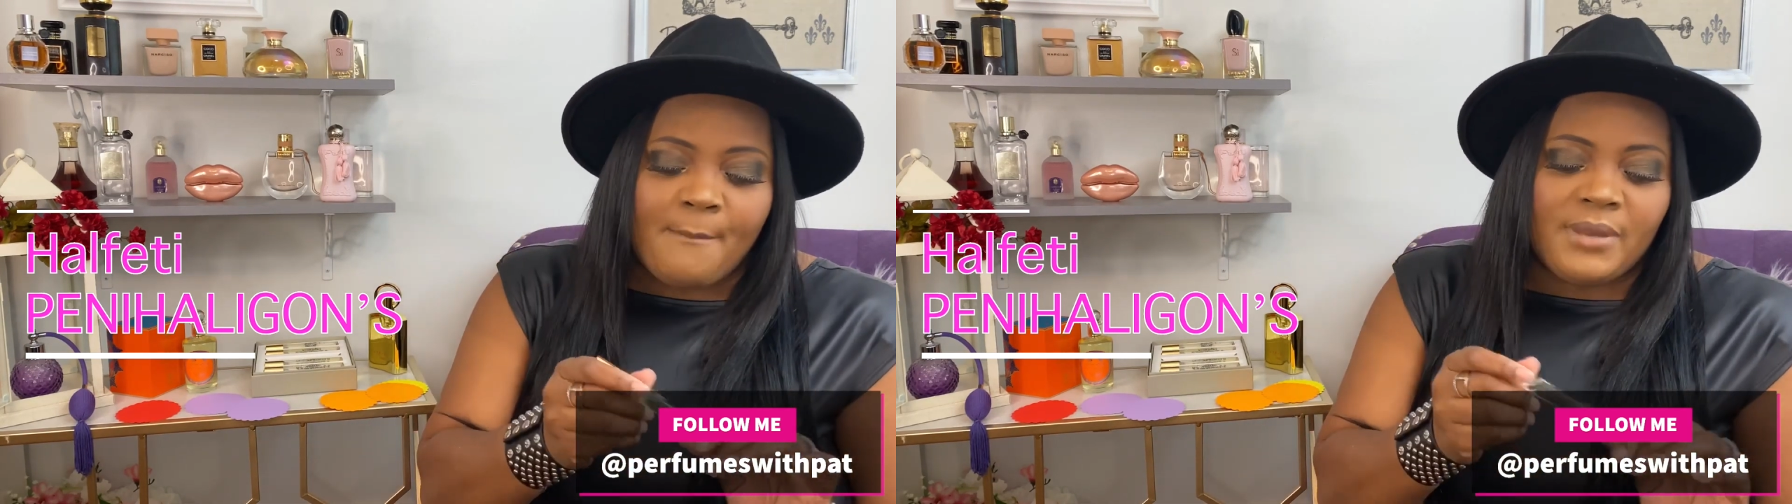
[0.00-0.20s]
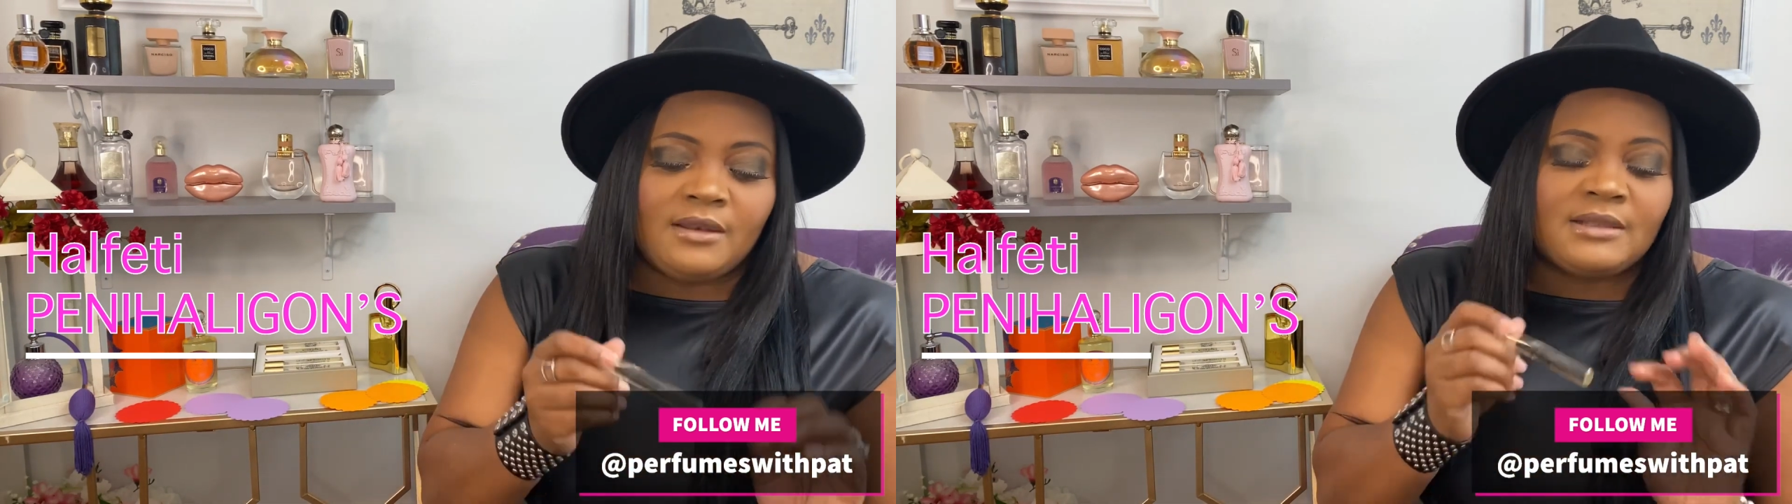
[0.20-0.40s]

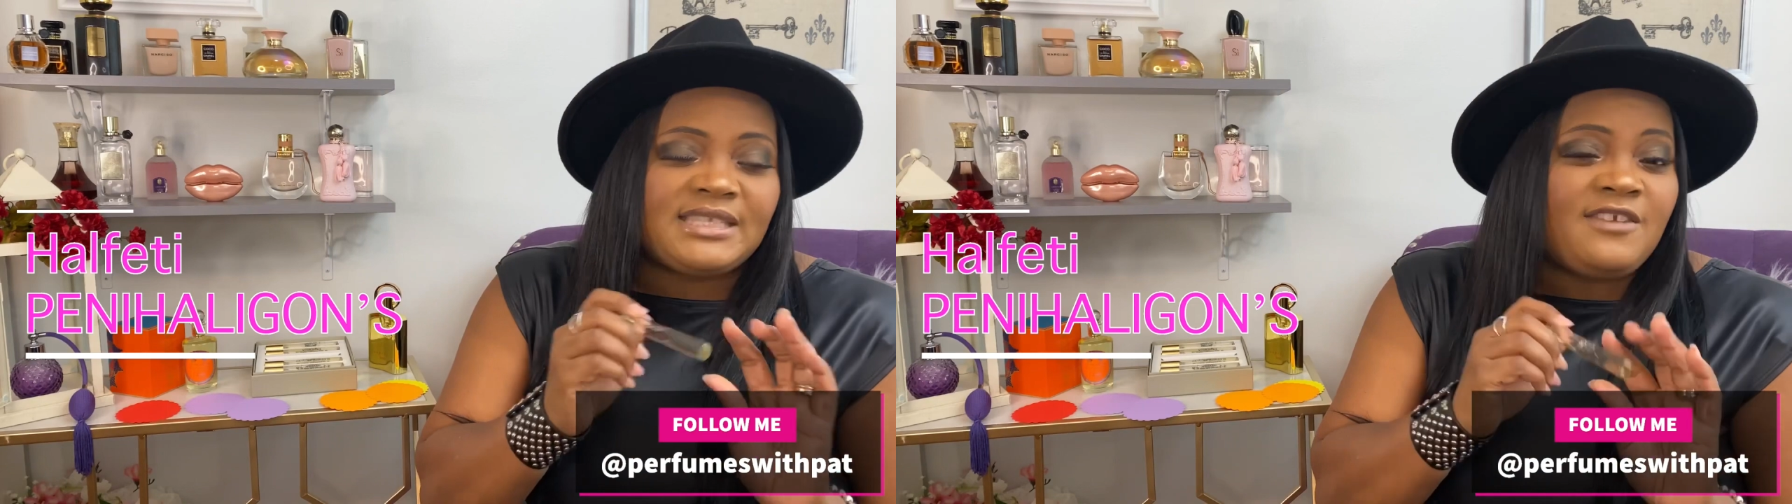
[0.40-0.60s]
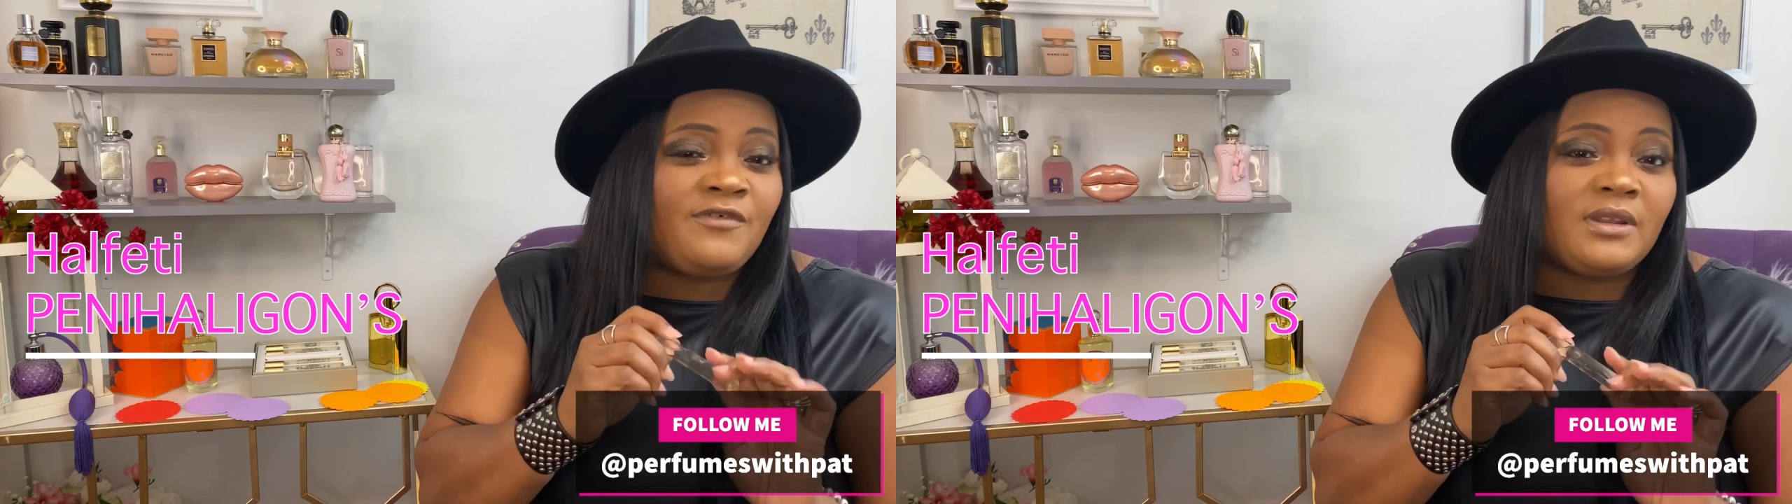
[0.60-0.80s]
But
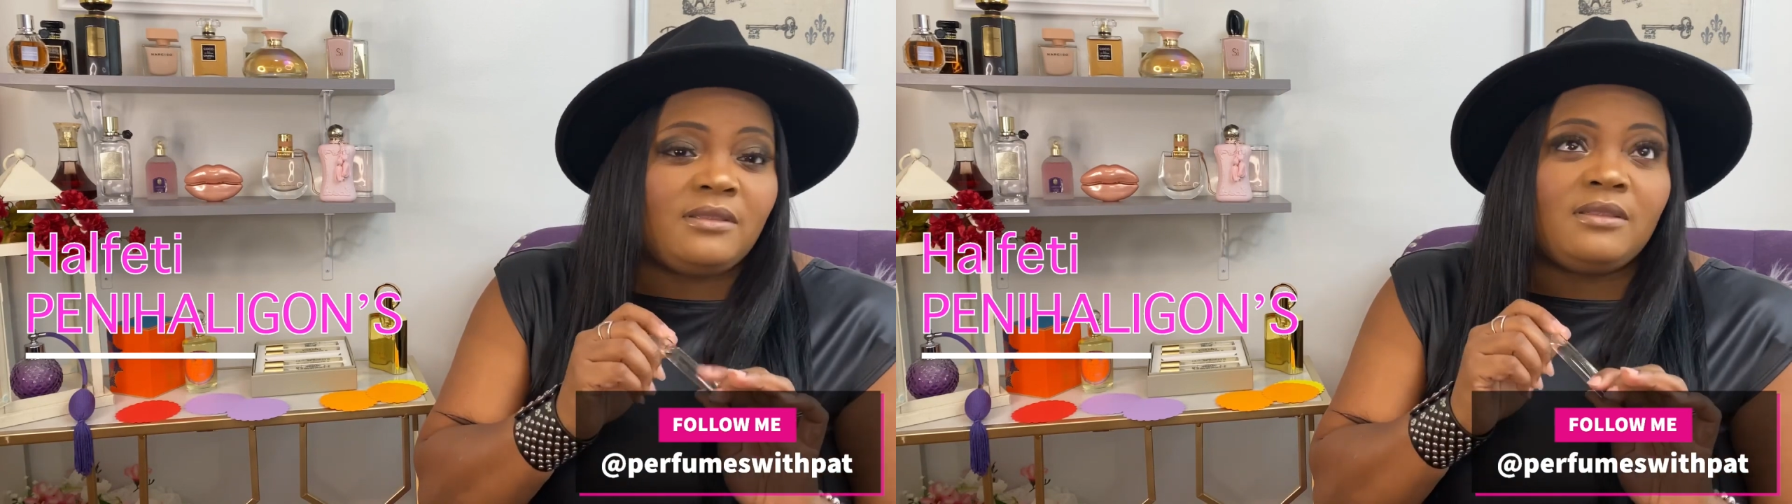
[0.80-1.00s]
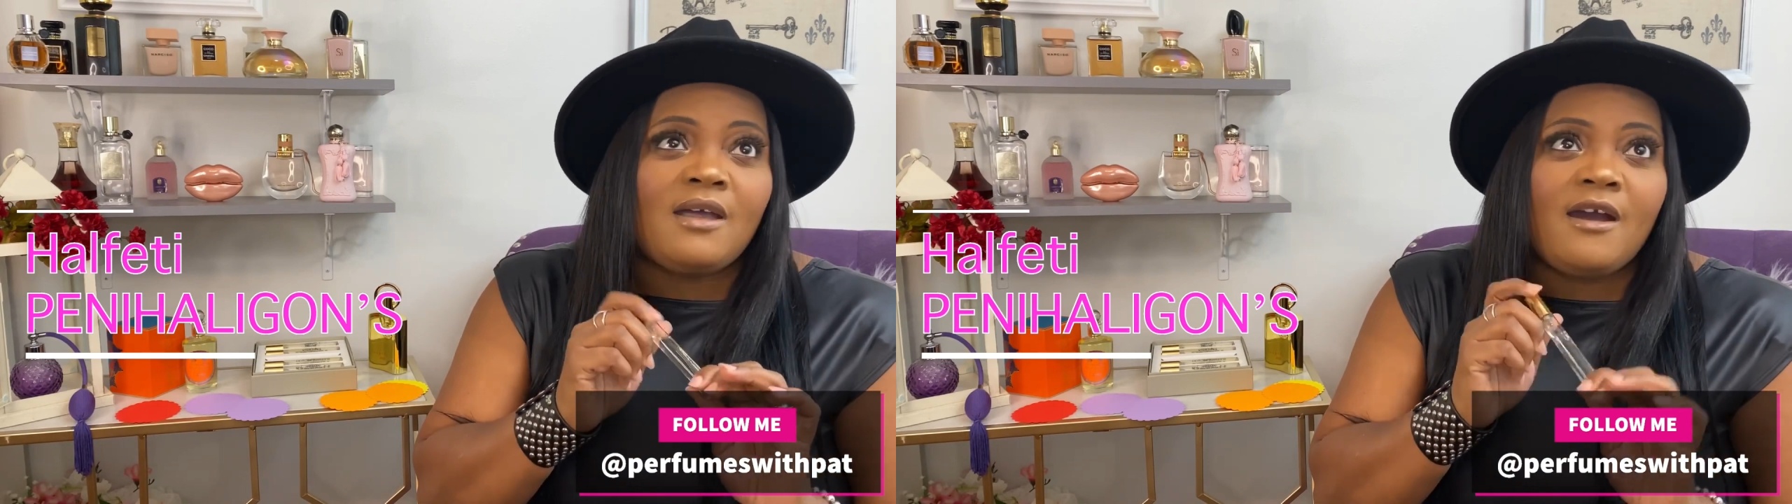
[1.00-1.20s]
Latifa
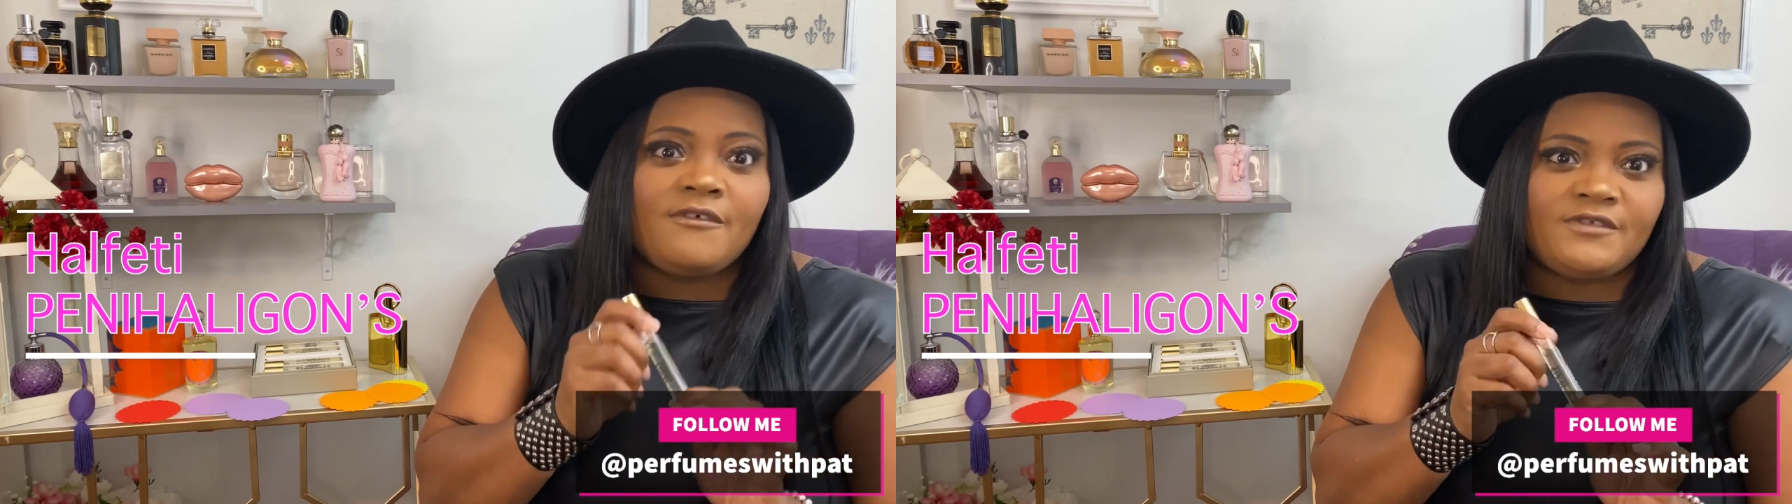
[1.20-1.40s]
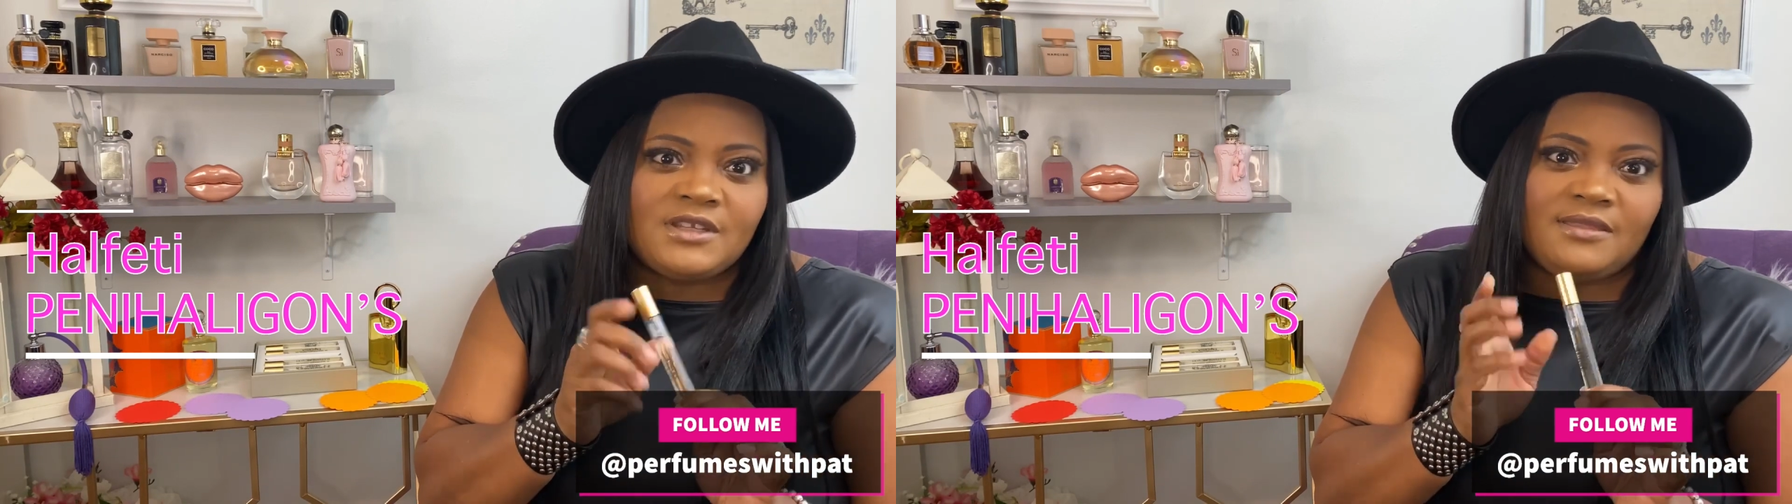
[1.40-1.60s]
loved